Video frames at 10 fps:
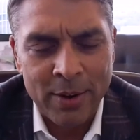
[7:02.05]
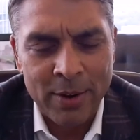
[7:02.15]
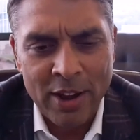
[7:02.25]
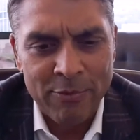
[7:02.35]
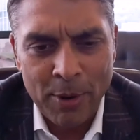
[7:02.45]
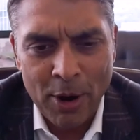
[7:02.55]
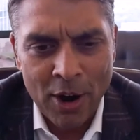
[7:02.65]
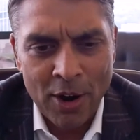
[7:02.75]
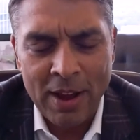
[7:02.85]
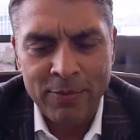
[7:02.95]

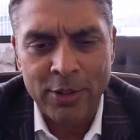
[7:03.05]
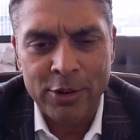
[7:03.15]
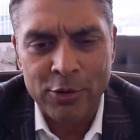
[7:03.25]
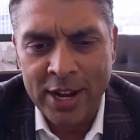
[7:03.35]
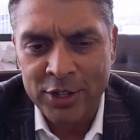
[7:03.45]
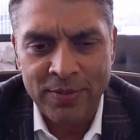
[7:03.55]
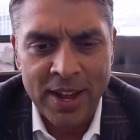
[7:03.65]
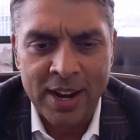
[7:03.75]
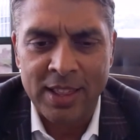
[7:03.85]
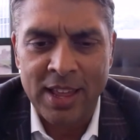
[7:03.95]
RevPAR after the tragedy of
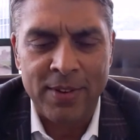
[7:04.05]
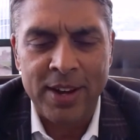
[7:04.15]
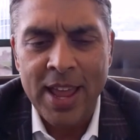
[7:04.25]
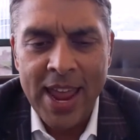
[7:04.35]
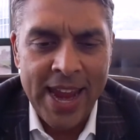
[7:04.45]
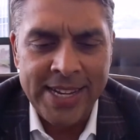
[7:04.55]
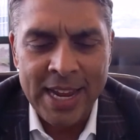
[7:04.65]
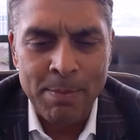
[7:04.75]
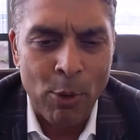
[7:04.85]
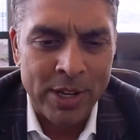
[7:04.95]
9/11,
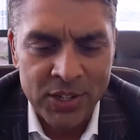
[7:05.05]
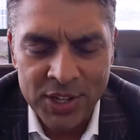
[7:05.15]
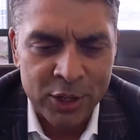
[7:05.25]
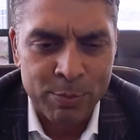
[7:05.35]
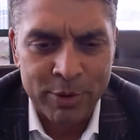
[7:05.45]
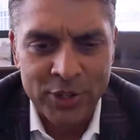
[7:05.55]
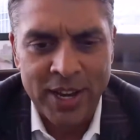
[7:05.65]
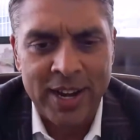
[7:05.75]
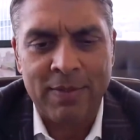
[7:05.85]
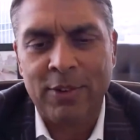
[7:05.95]

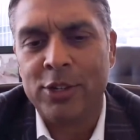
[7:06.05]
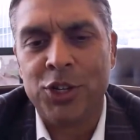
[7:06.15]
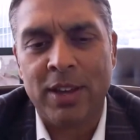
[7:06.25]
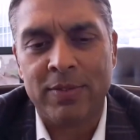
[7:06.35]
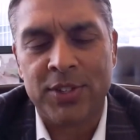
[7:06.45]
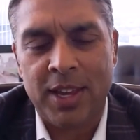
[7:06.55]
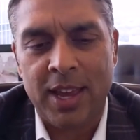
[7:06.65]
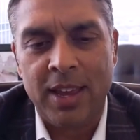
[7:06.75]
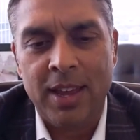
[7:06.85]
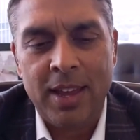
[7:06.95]
18.6% after the GFC.